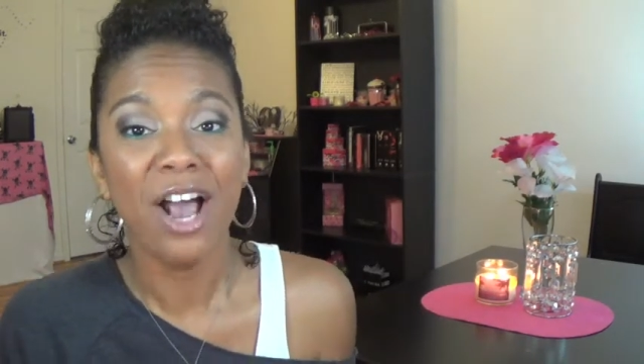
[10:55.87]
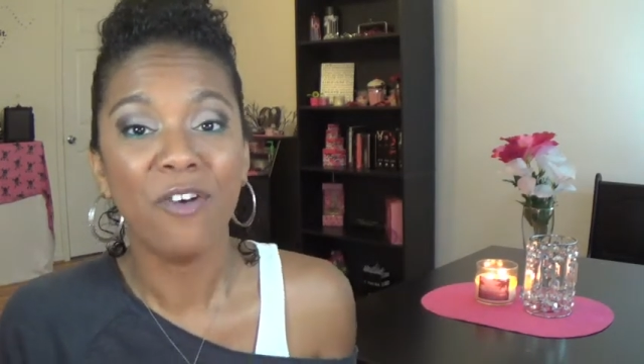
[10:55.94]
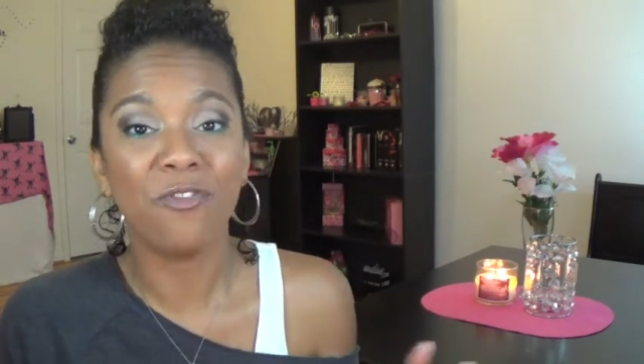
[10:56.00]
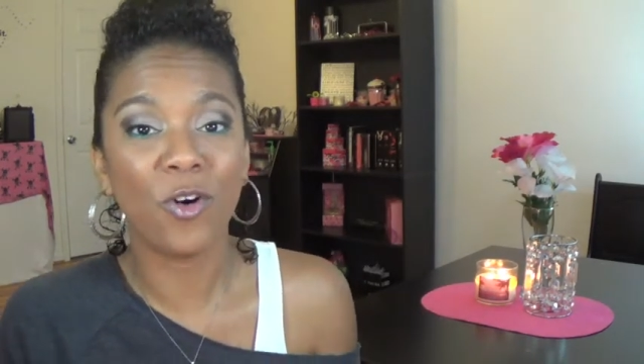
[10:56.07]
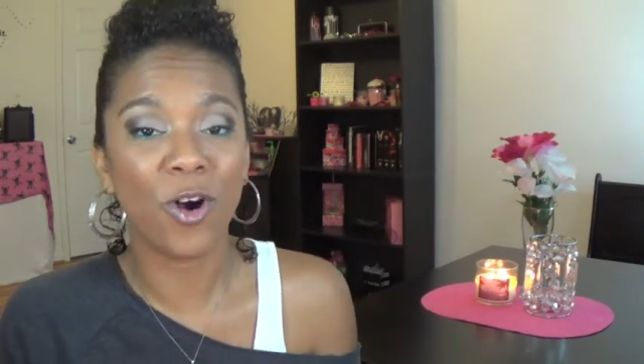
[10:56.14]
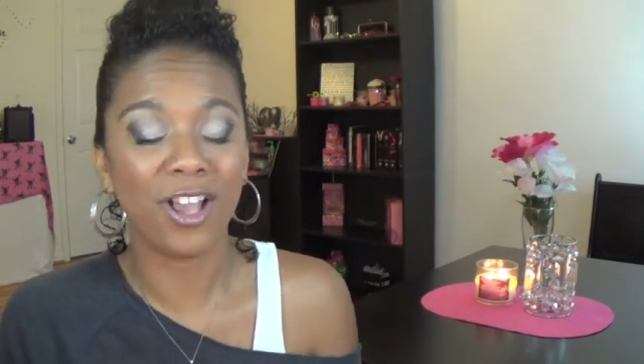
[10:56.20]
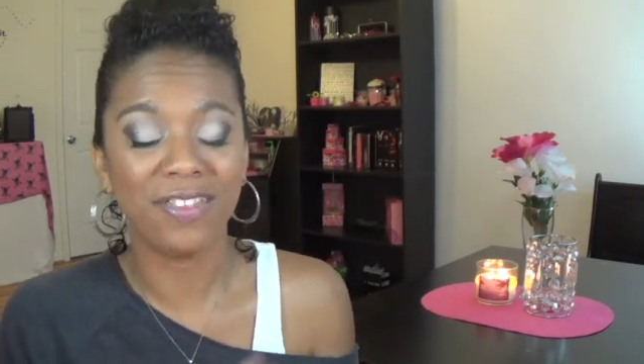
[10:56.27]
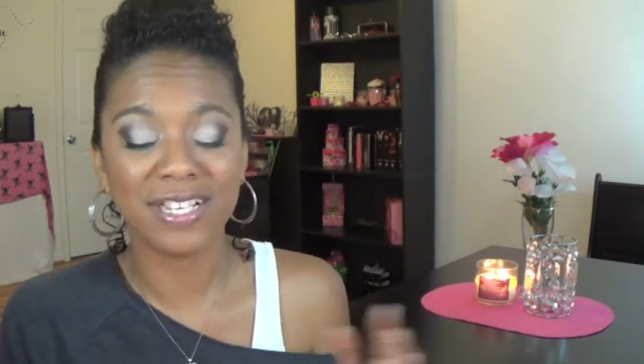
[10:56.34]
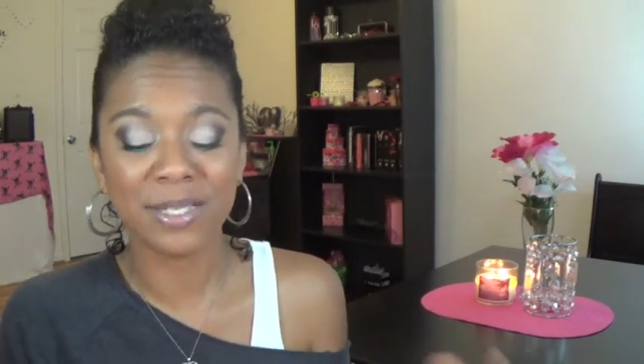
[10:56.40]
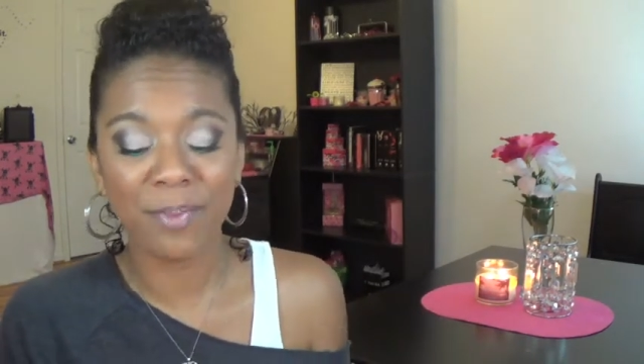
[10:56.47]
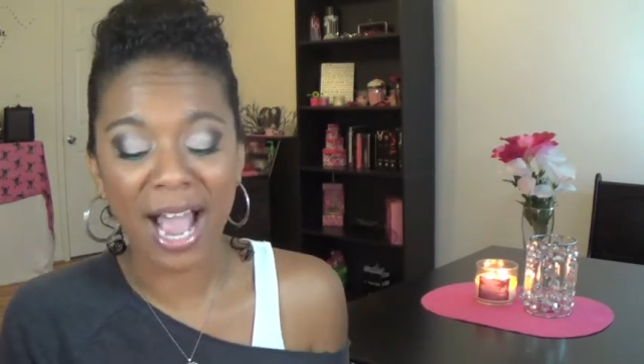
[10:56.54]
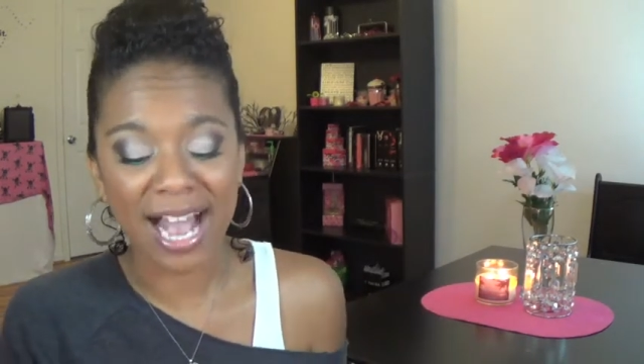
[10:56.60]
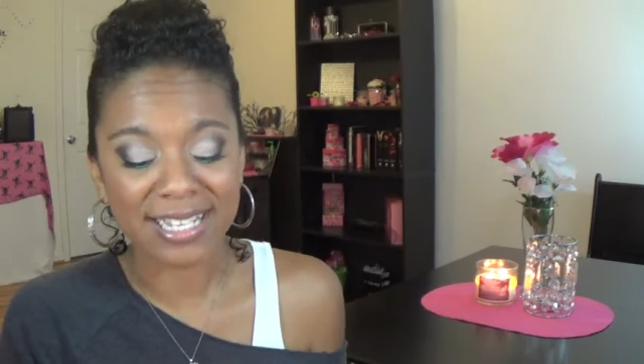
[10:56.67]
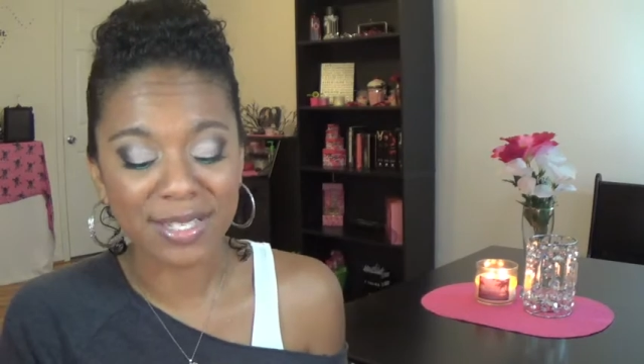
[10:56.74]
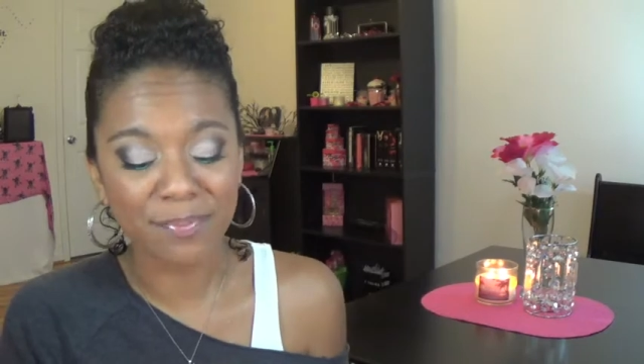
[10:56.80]
for this
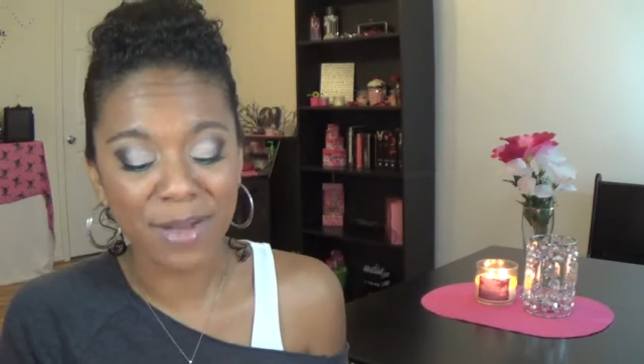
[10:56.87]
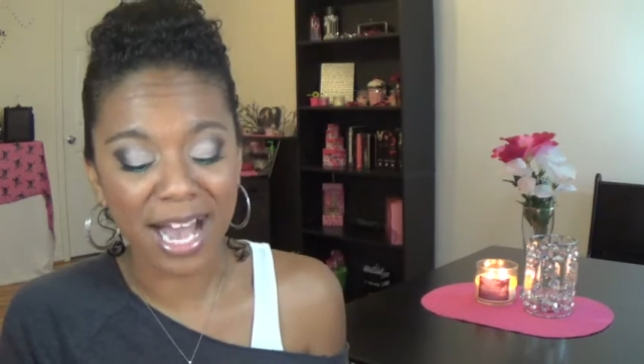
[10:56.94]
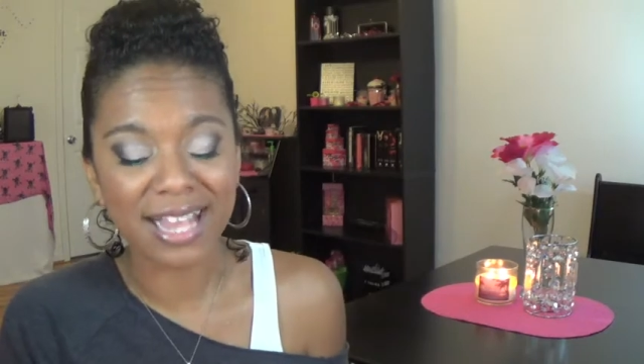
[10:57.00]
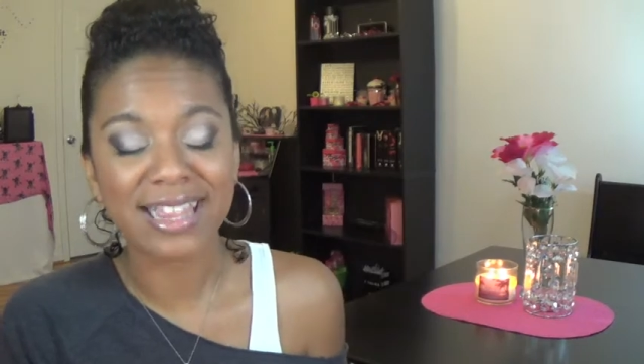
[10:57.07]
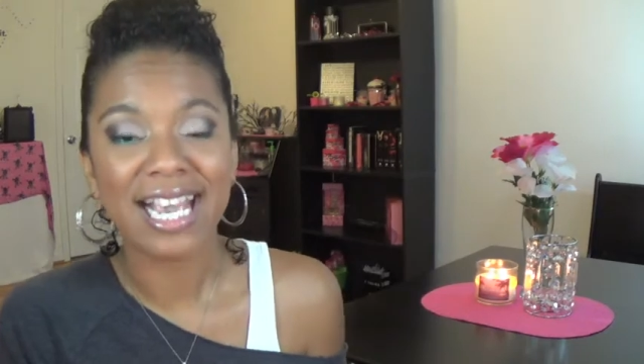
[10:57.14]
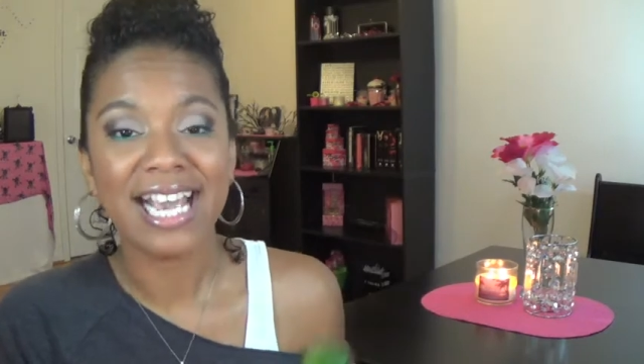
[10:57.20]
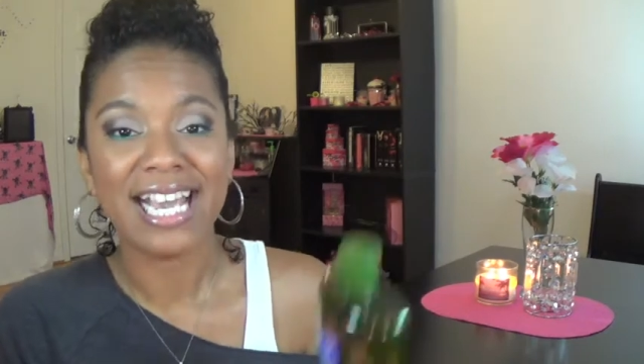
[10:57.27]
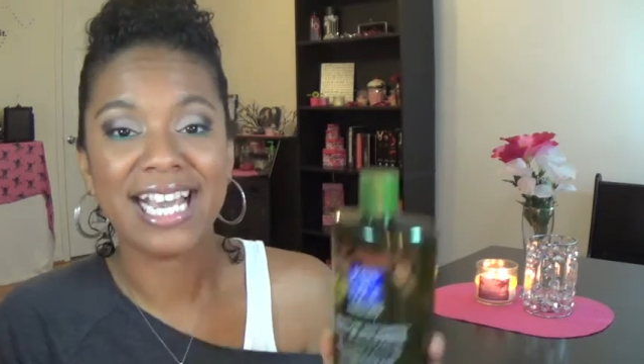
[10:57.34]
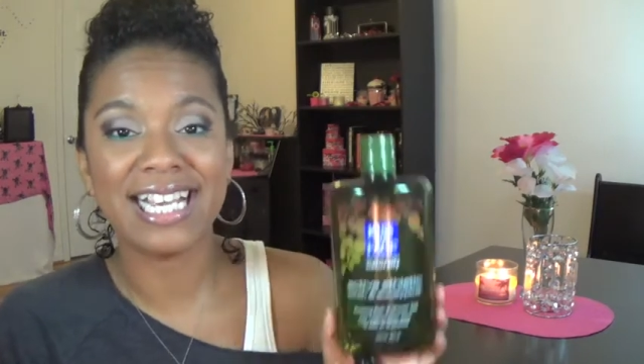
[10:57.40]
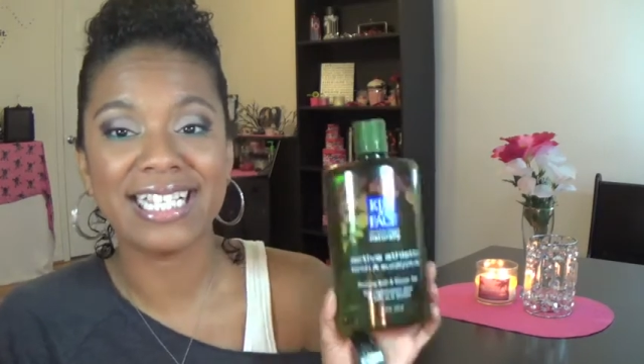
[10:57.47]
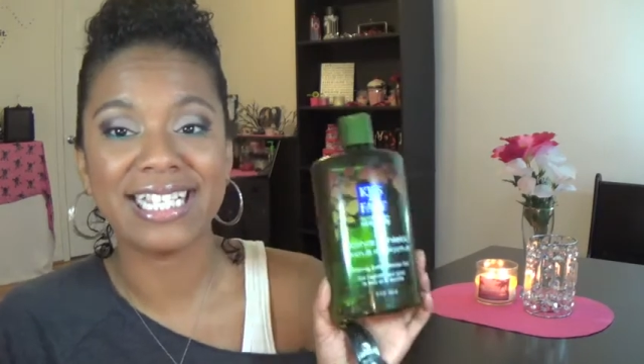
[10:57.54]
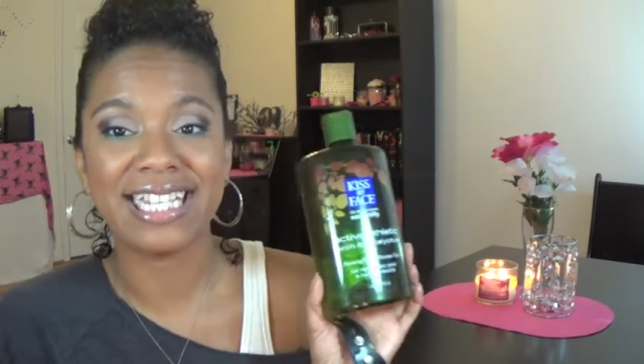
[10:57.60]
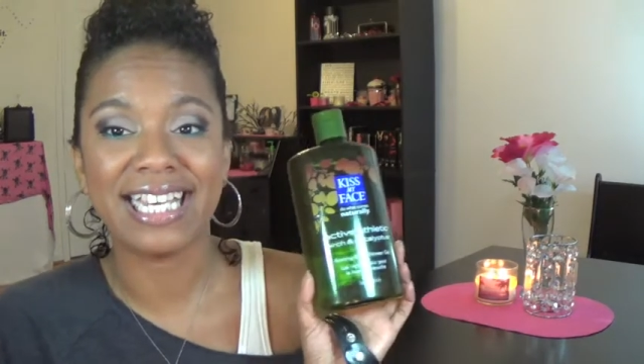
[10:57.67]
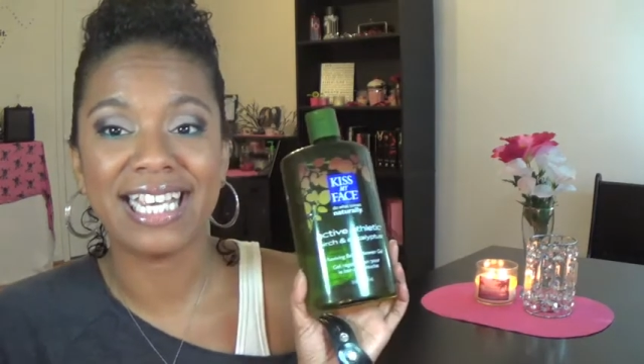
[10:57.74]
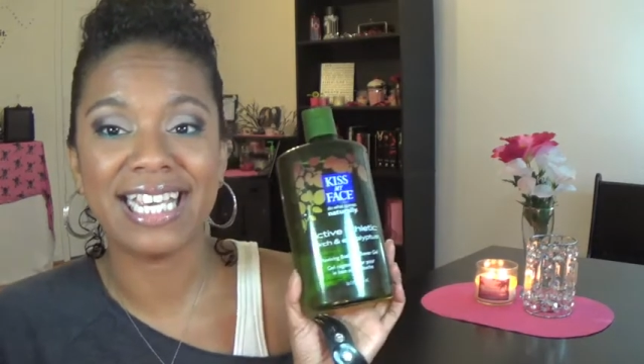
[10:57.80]
past month
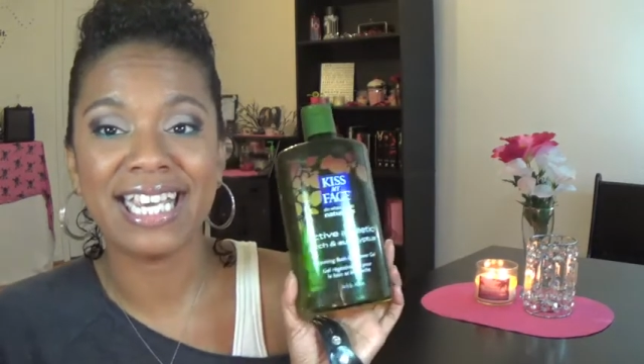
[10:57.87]
is the